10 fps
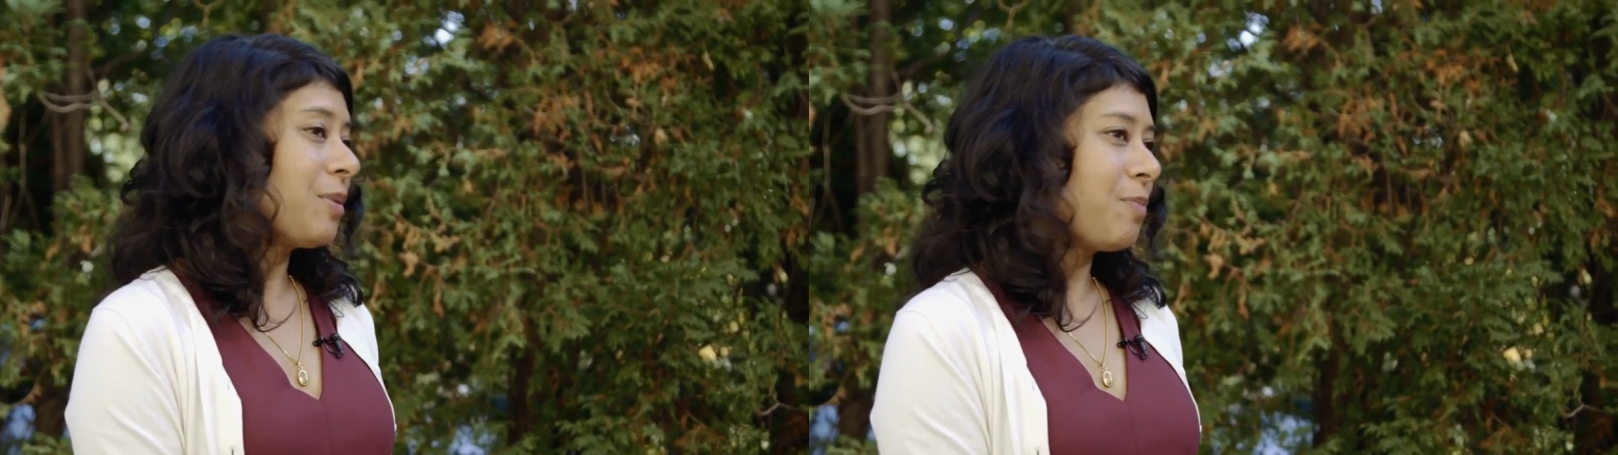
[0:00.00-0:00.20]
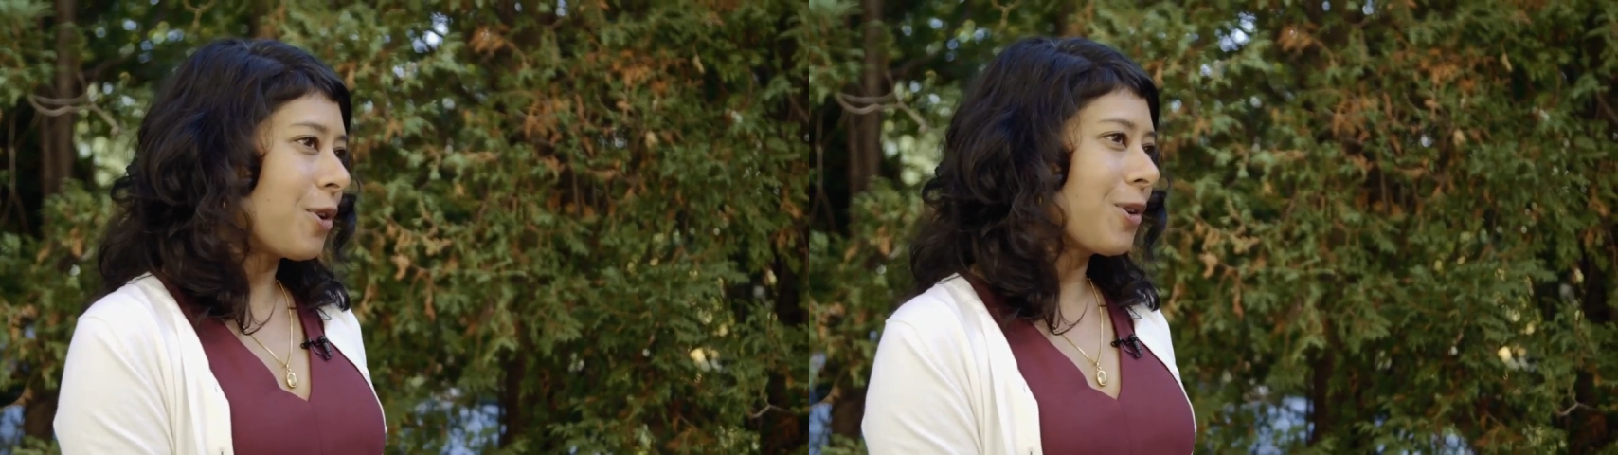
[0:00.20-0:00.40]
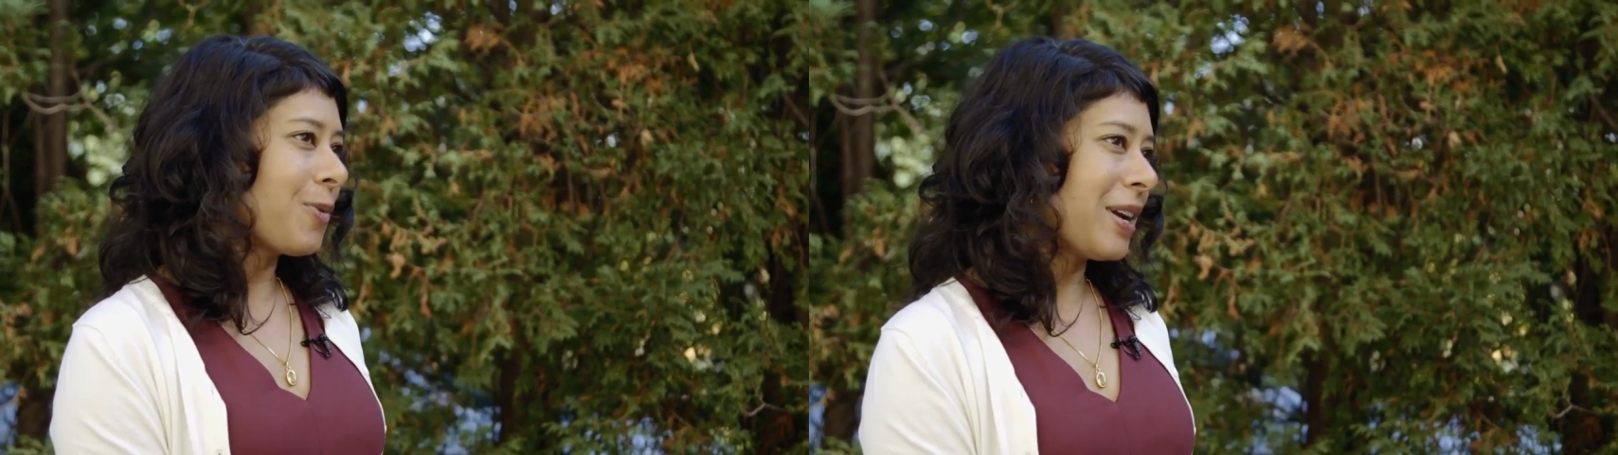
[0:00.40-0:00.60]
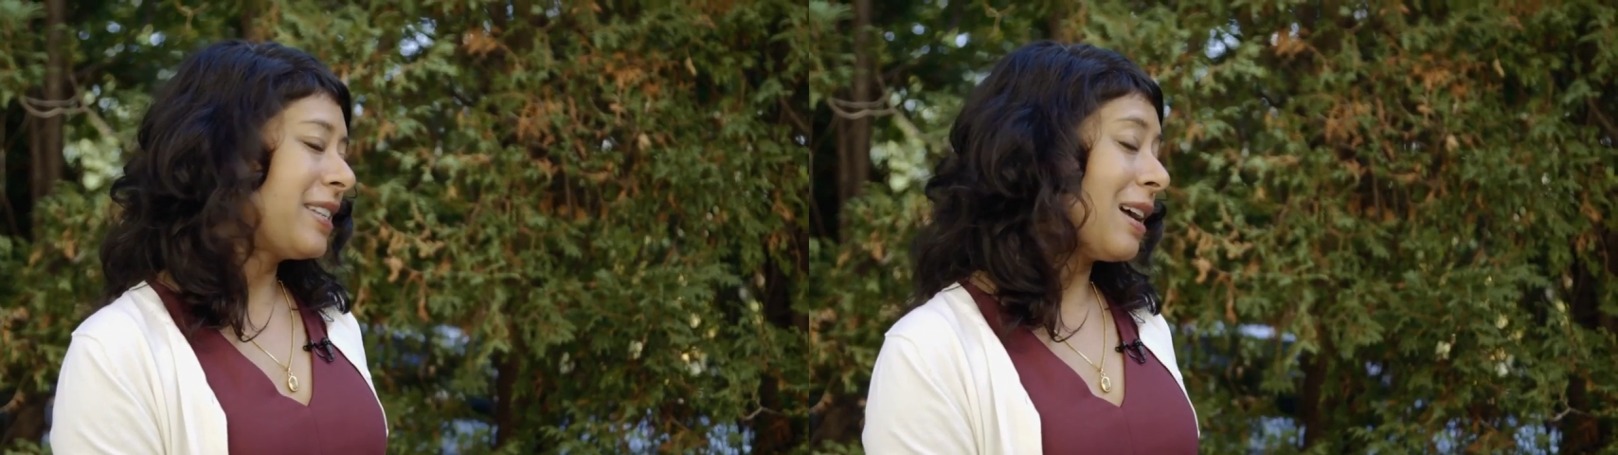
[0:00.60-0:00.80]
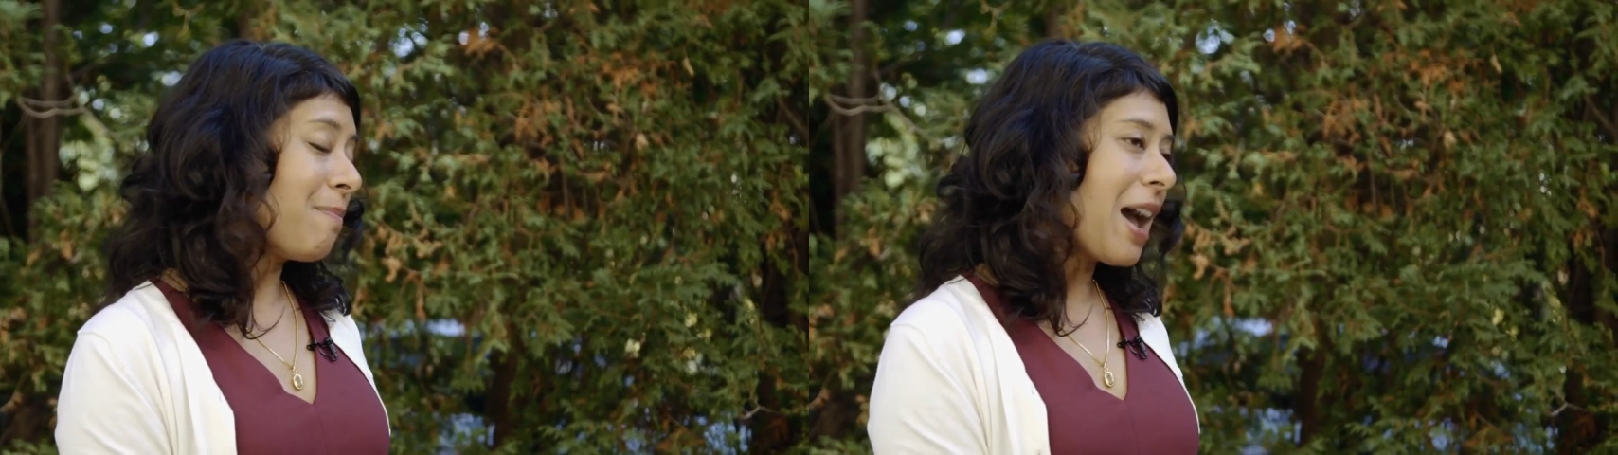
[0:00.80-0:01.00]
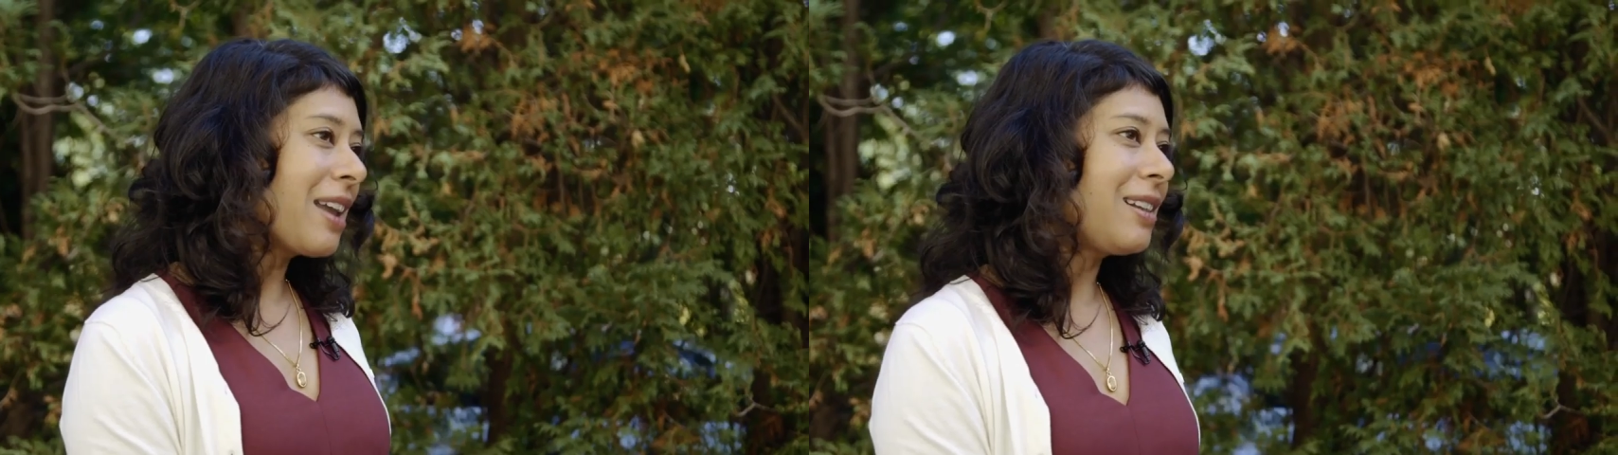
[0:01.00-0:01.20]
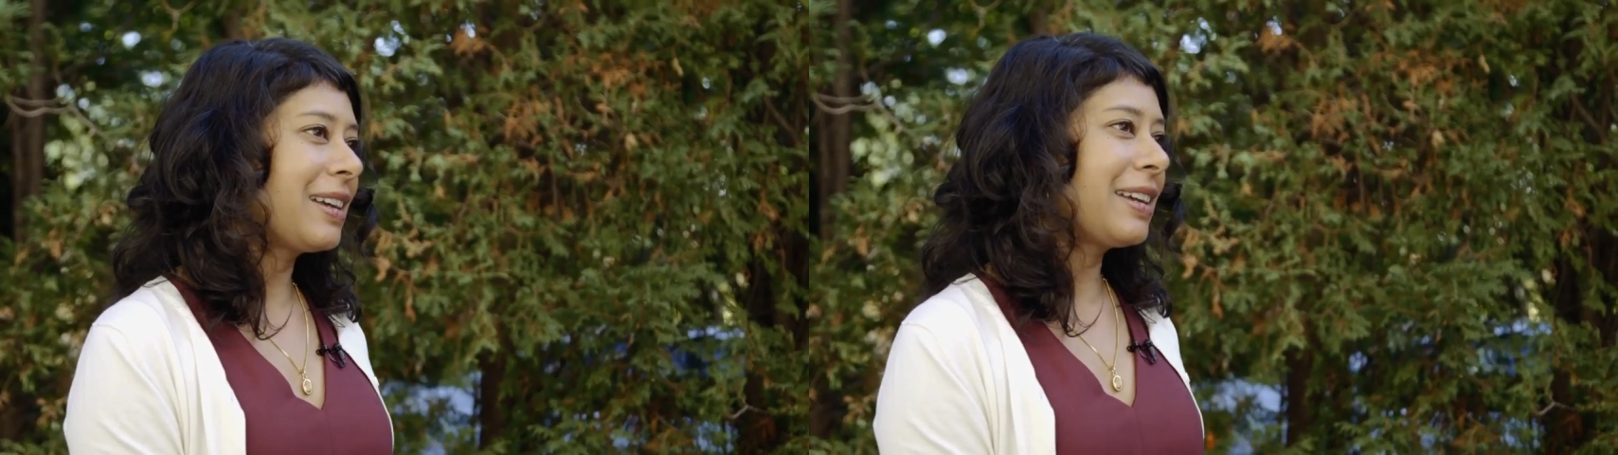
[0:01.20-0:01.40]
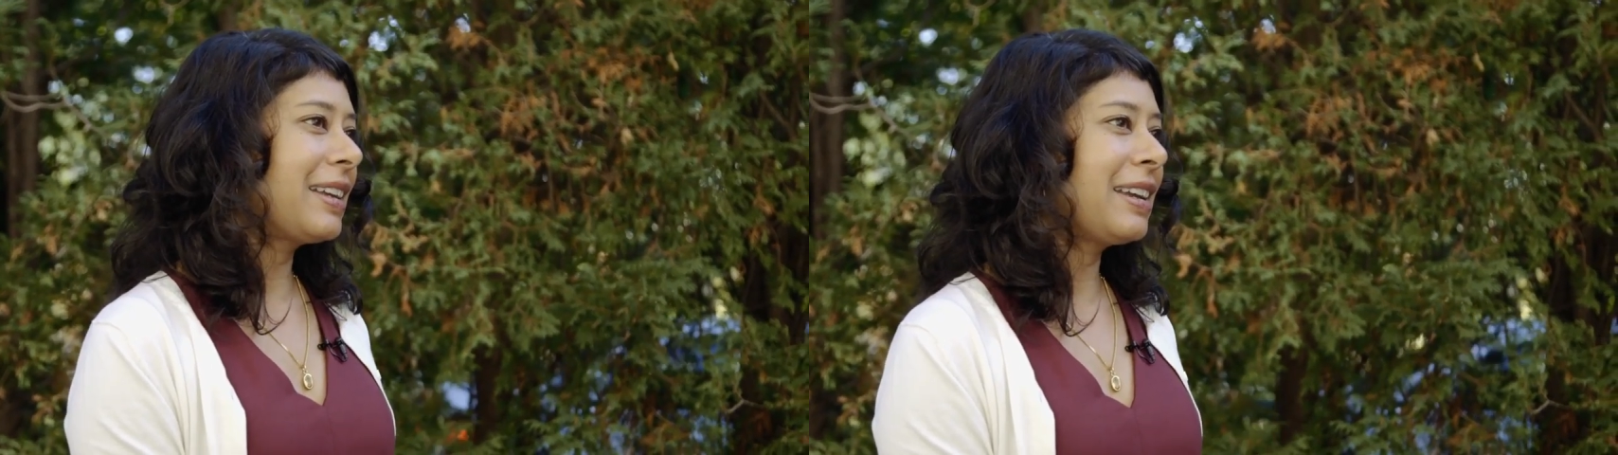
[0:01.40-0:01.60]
important ways I battle it